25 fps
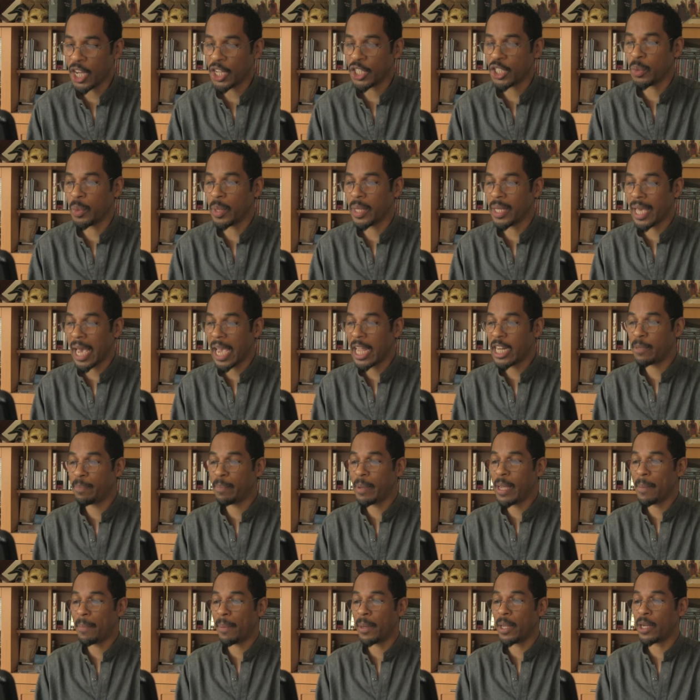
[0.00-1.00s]
to engage
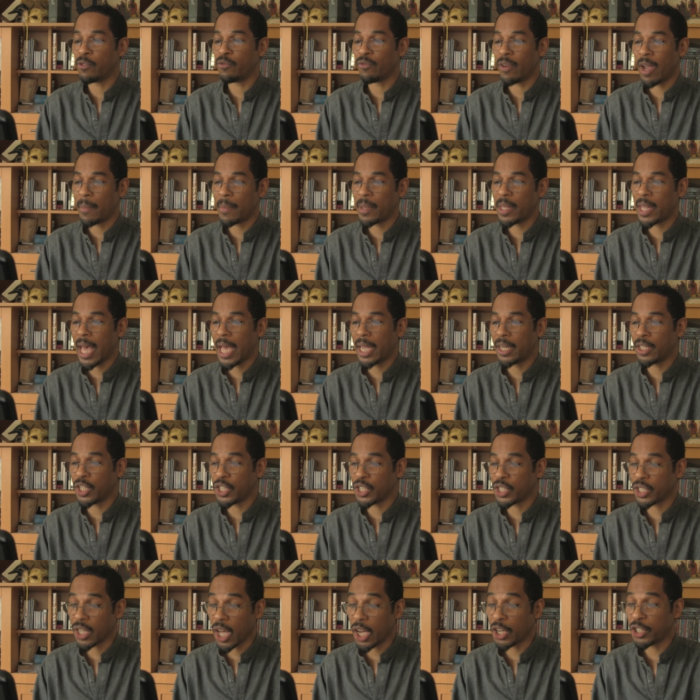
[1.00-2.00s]
people in Ramadan
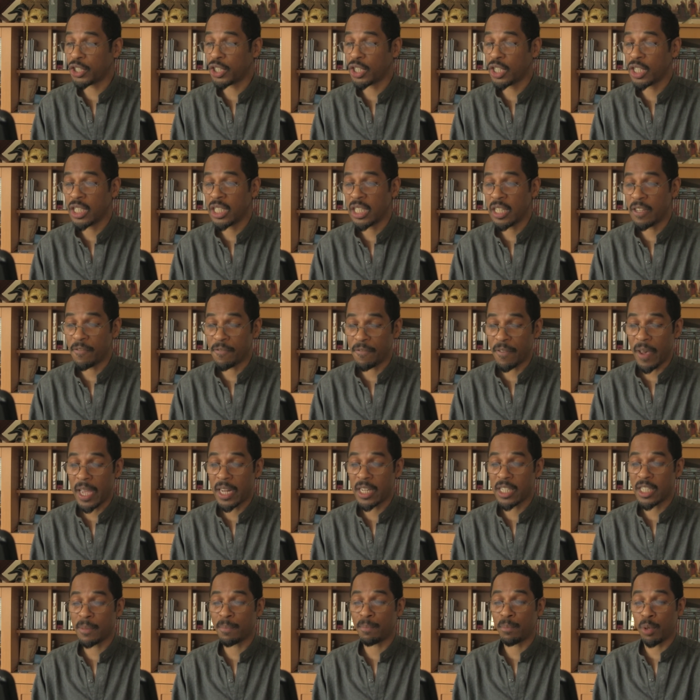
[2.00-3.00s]
discussions,
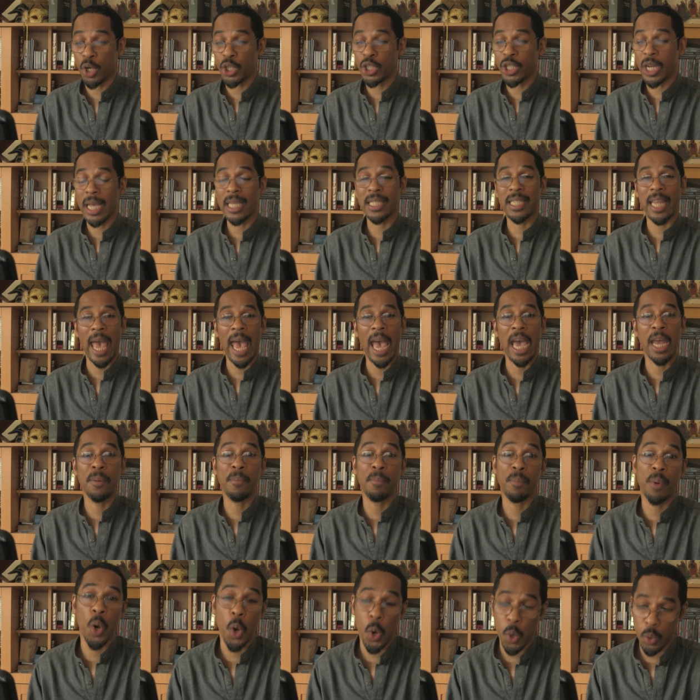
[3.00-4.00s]
events, projects,
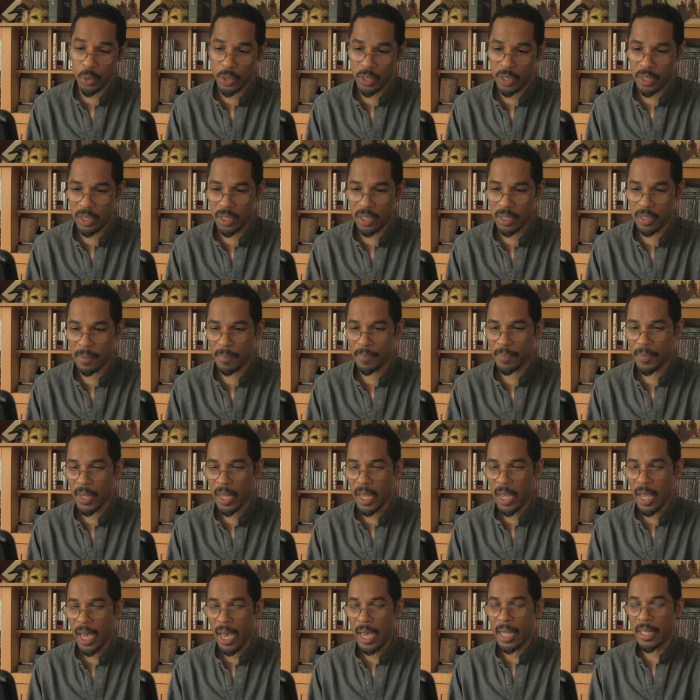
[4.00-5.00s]
and posts.
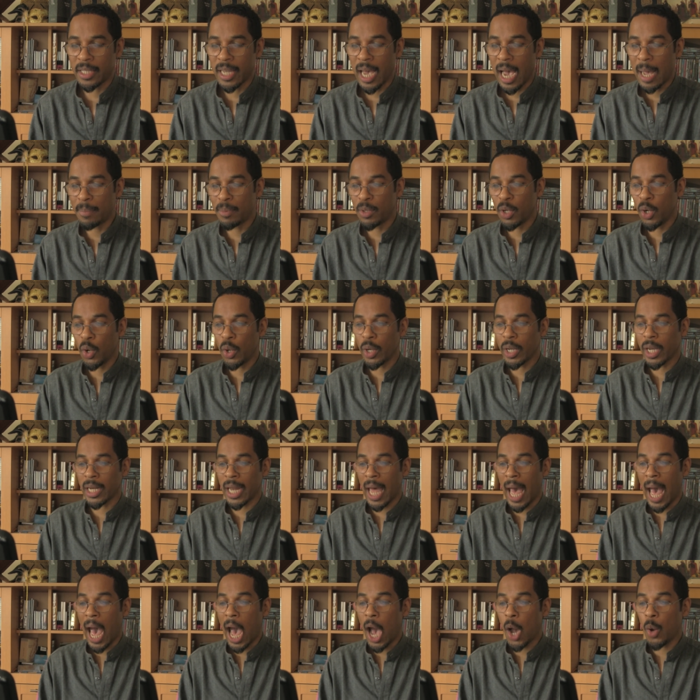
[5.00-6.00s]
A time to look at
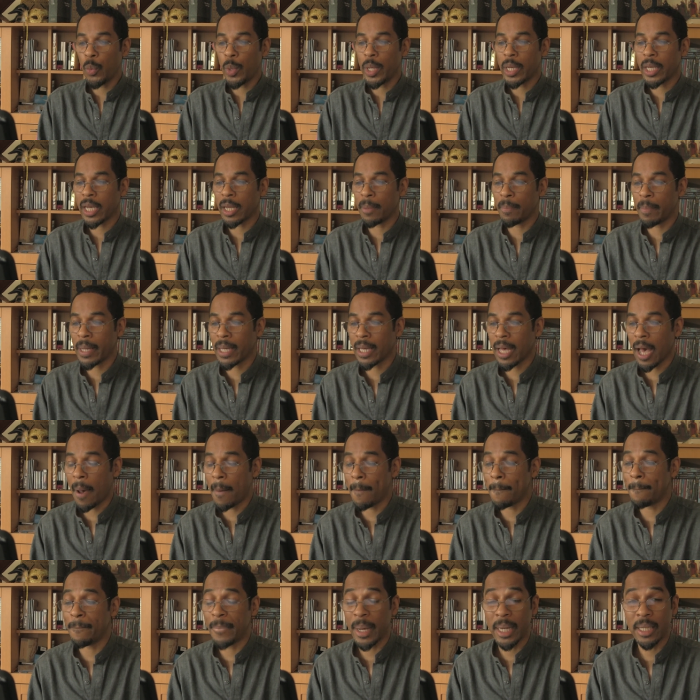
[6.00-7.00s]
how we can
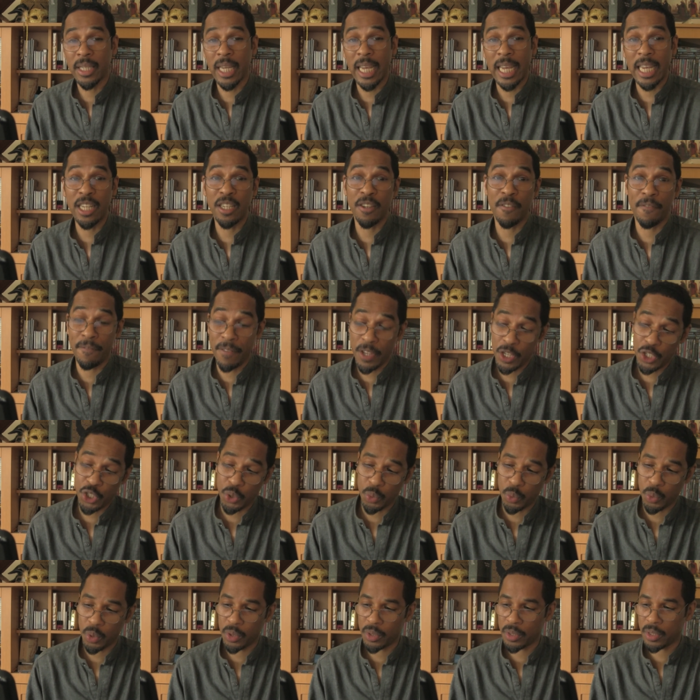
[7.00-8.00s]
become better
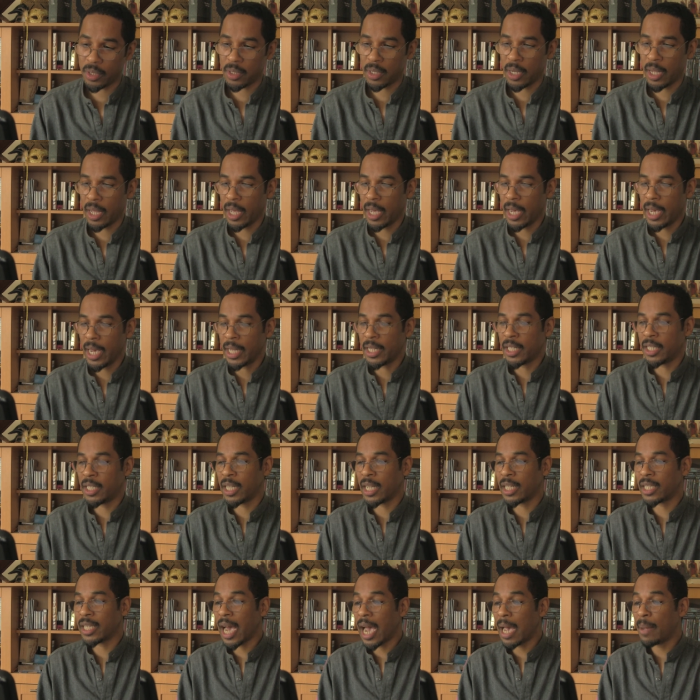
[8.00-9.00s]
individuals. It is
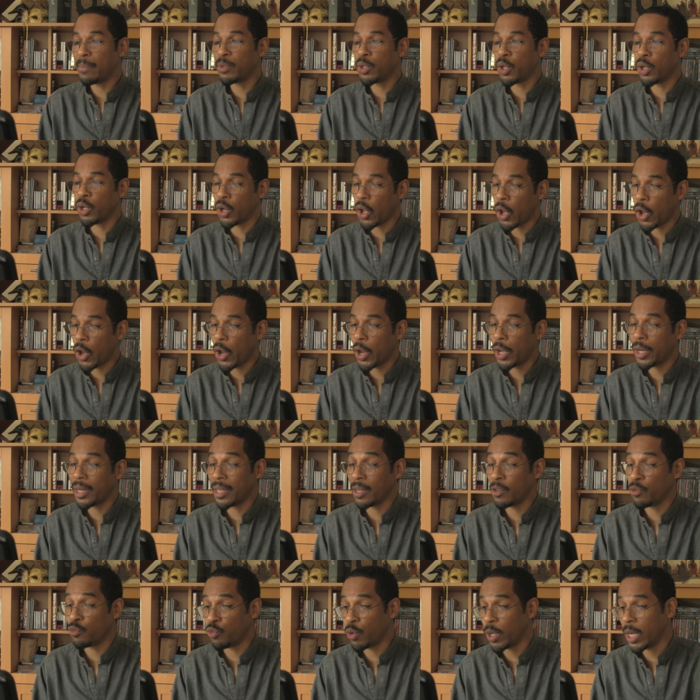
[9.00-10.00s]
a time to learn
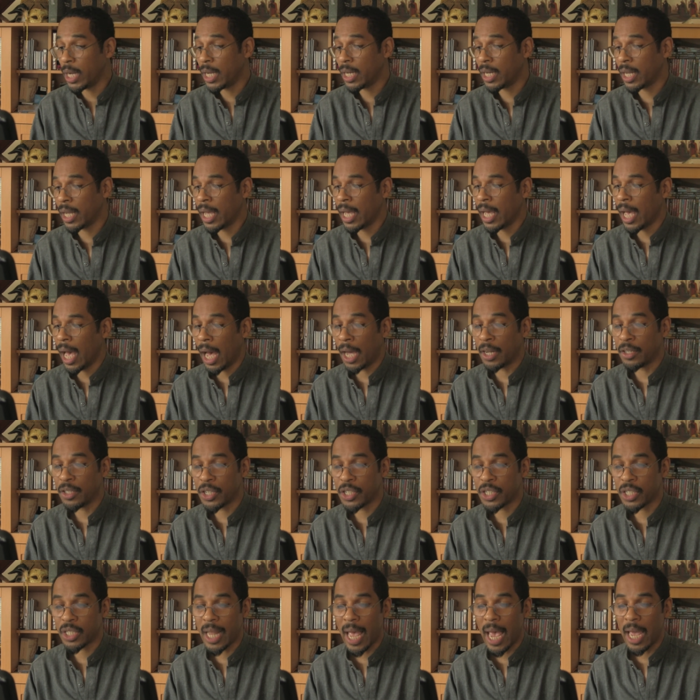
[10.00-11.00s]
and read,
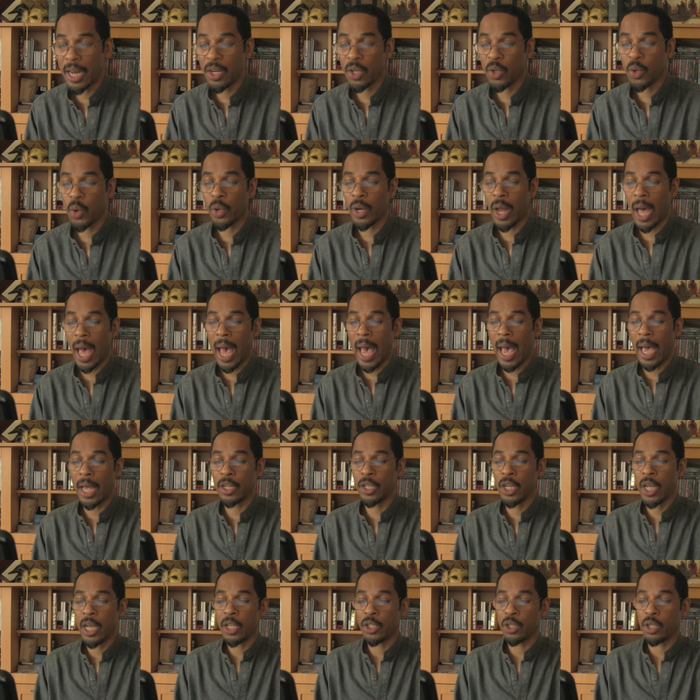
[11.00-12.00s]
understand the
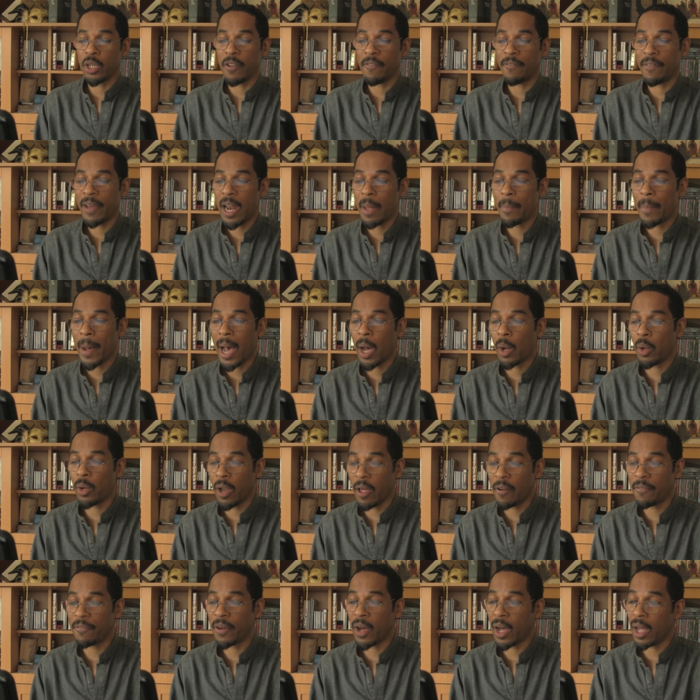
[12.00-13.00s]
Quran, to develop our
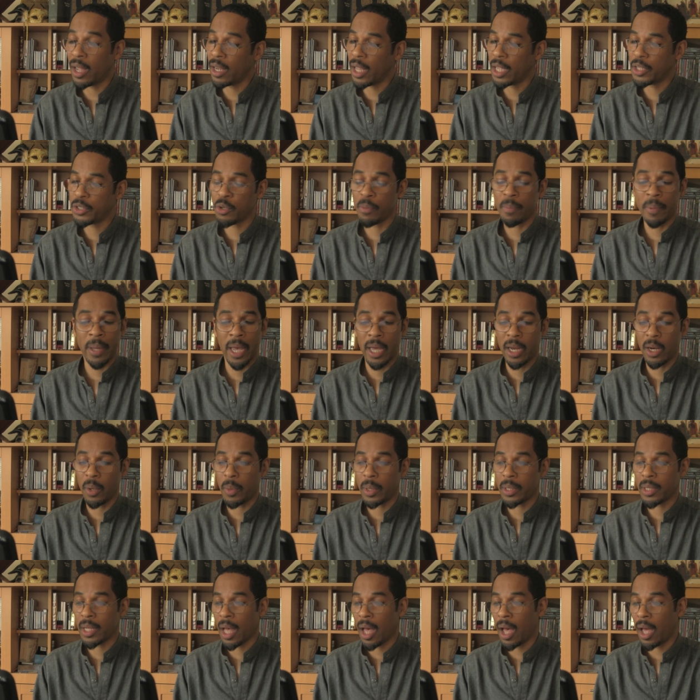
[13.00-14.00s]
love for Allah subhanahu
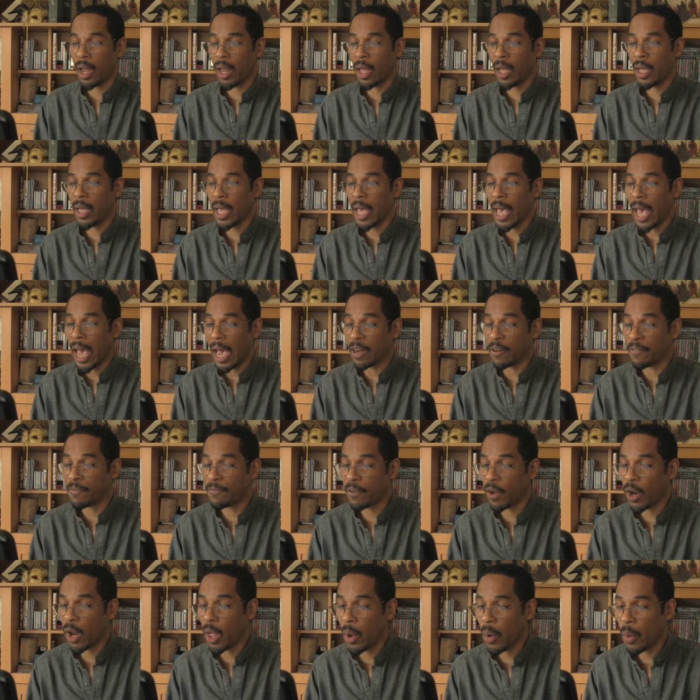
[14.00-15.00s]
wa ta'ala, and
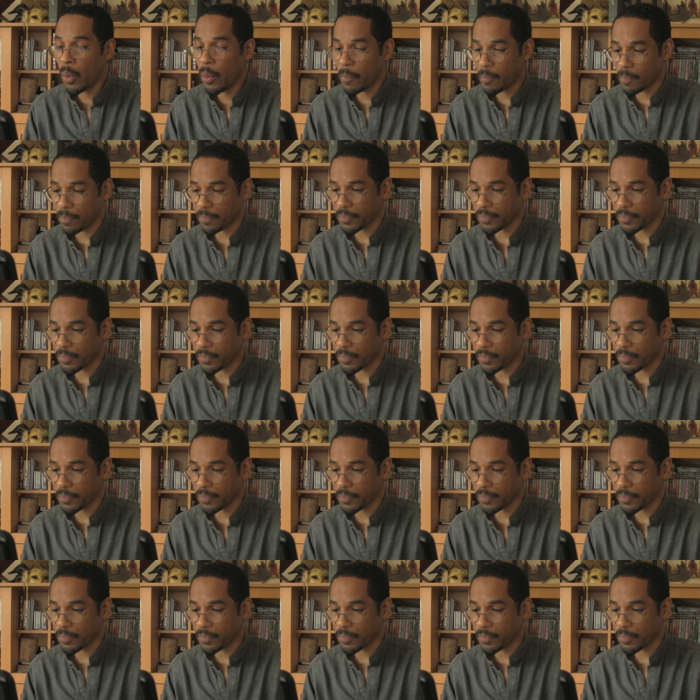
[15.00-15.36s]
follow